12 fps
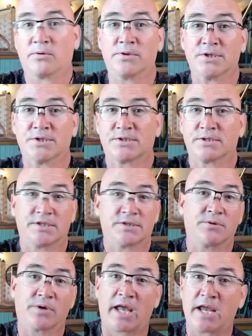or this
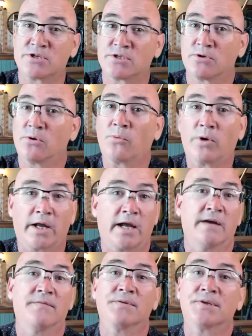dislocation or
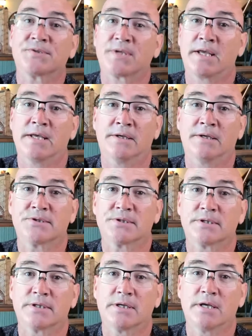whatever this
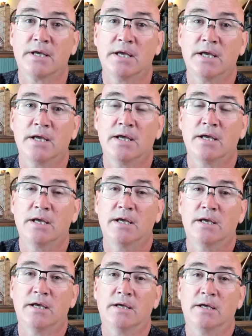is
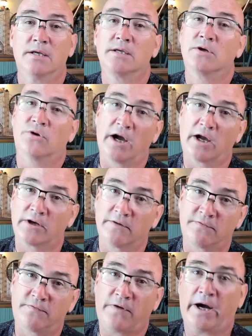you're not going
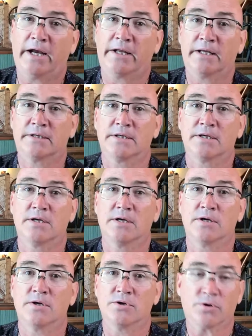to fight it
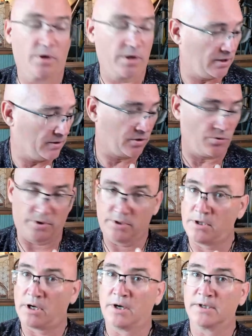you're going to go
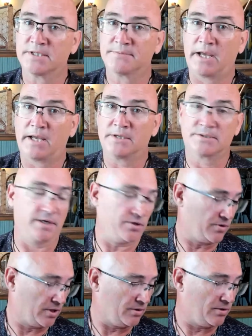into the heart space and
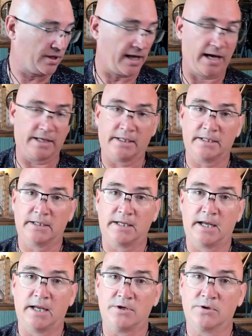you're going to look at it
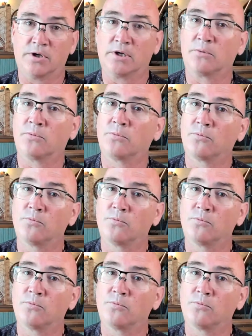and you're going to